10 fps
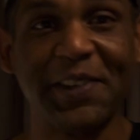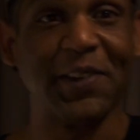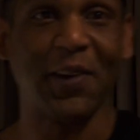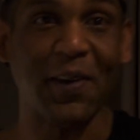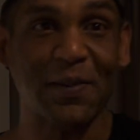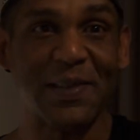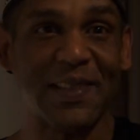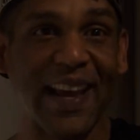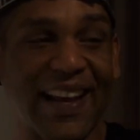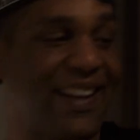You know what I'm
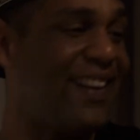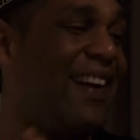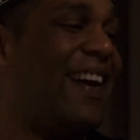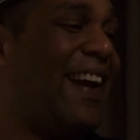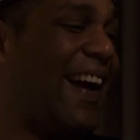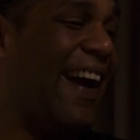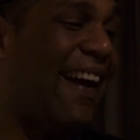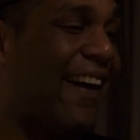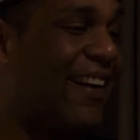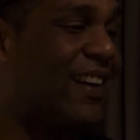saying?
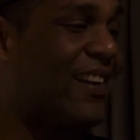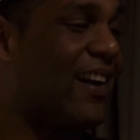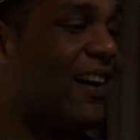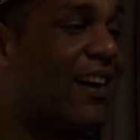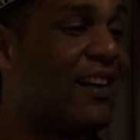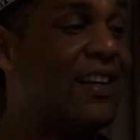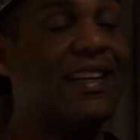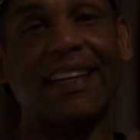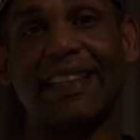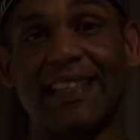And
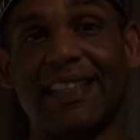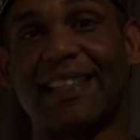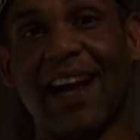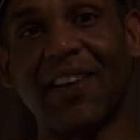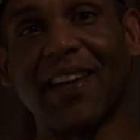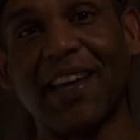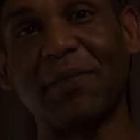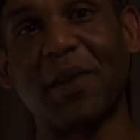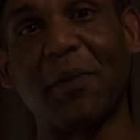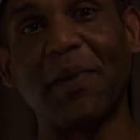this is how you
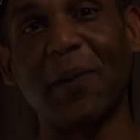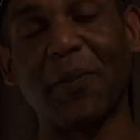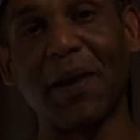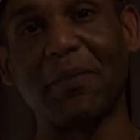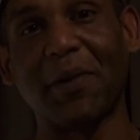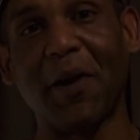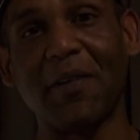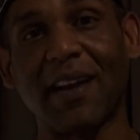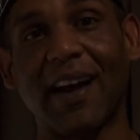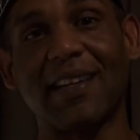keep the meal prep
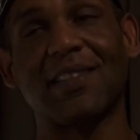going, guys.